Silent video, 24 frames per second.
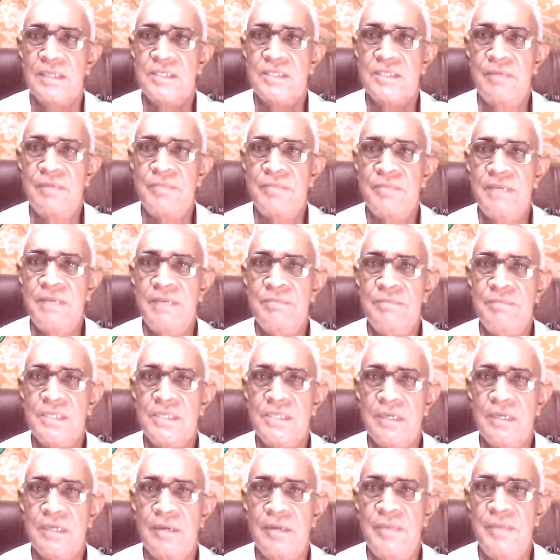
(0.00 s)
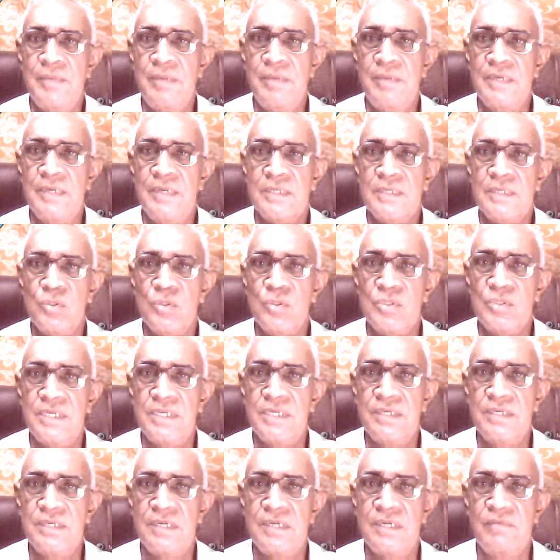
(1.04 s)
Sometimes may be
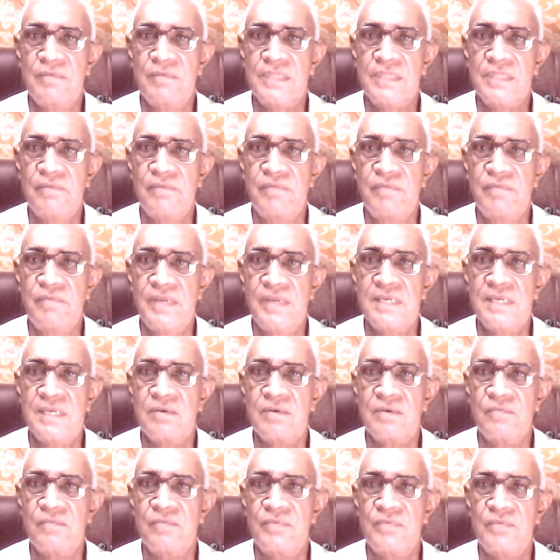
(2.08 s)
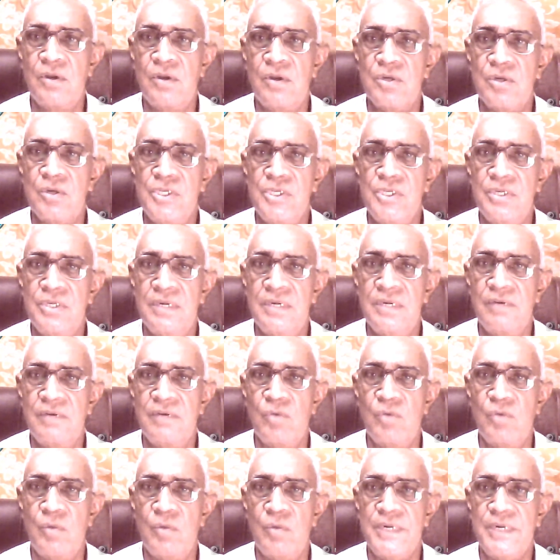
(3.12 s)
associated with a feeling of nausea and
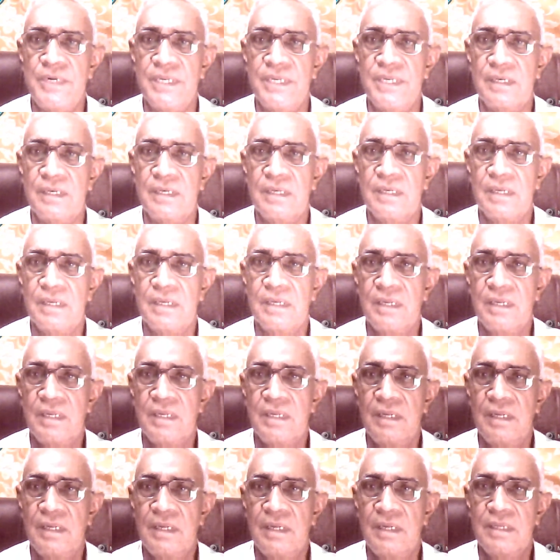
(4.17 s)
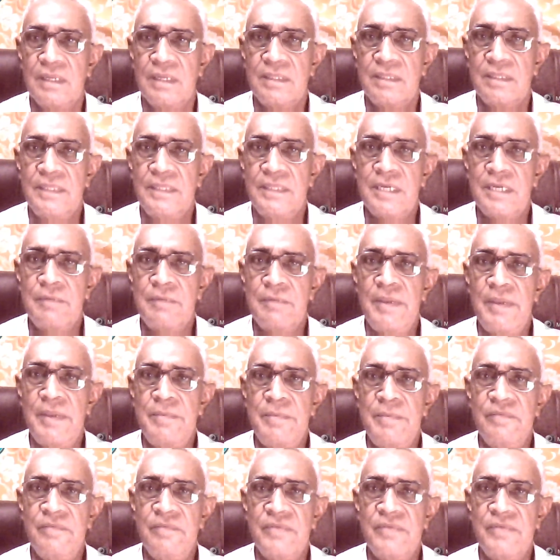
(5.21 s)
vomiting. There may
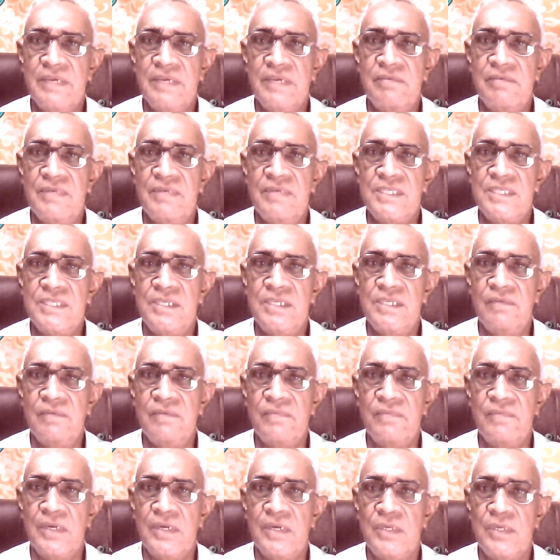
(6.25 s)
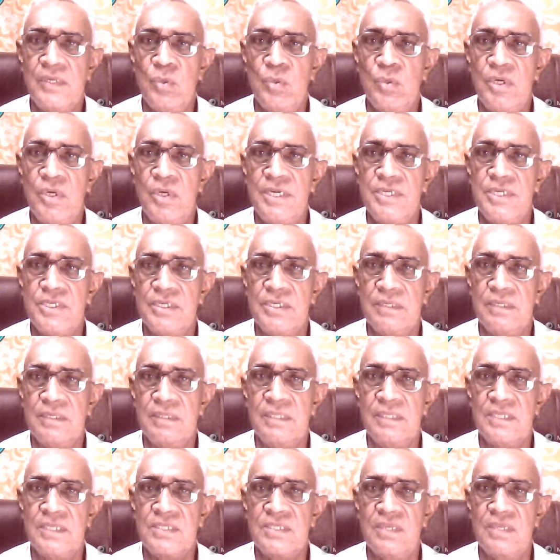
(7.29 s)
be frequency of urination.
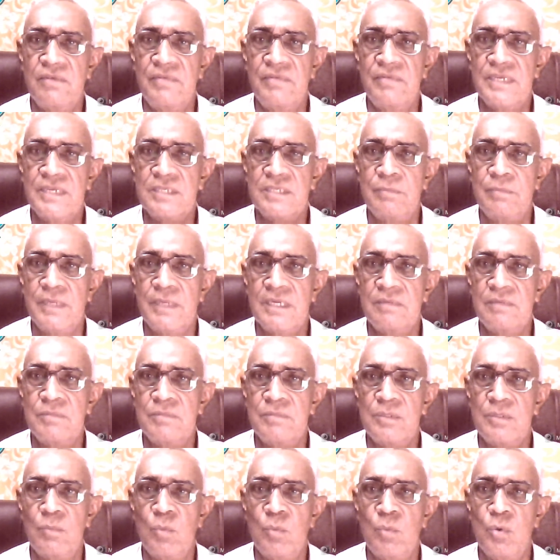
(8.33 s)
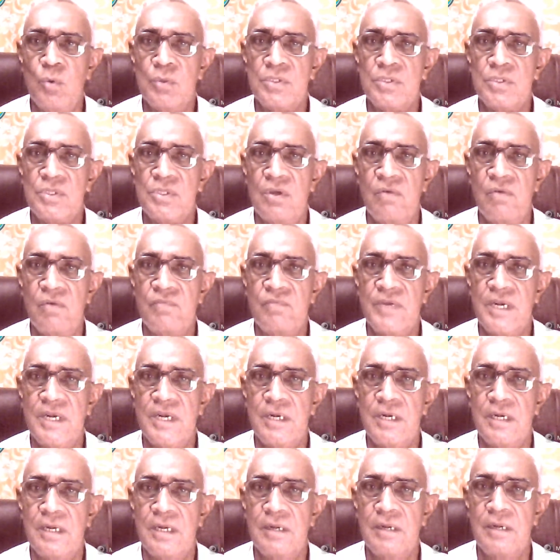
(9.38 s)
The cervix becomes more soft
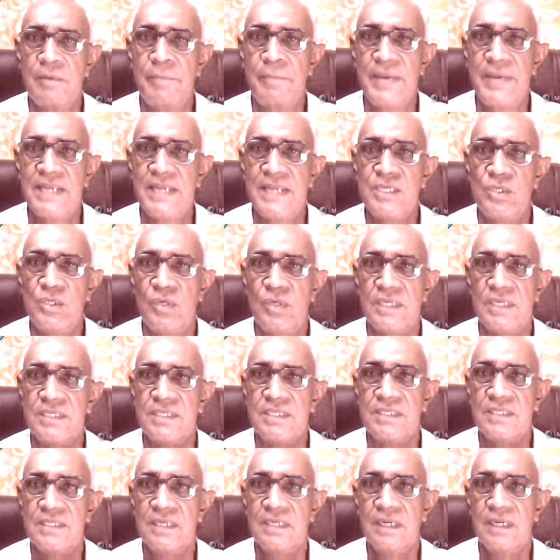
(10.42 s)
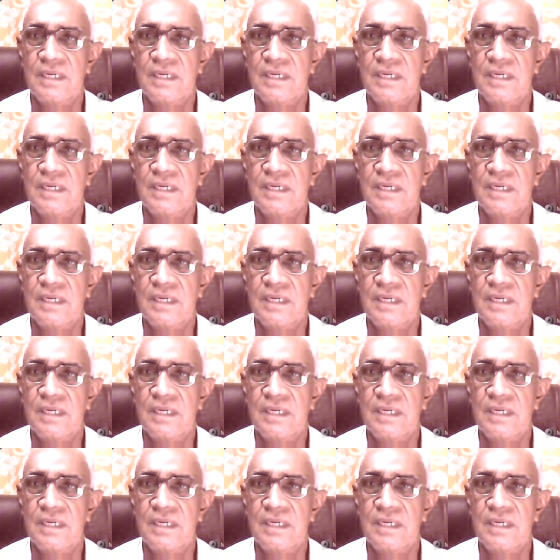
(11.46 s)
and patulous.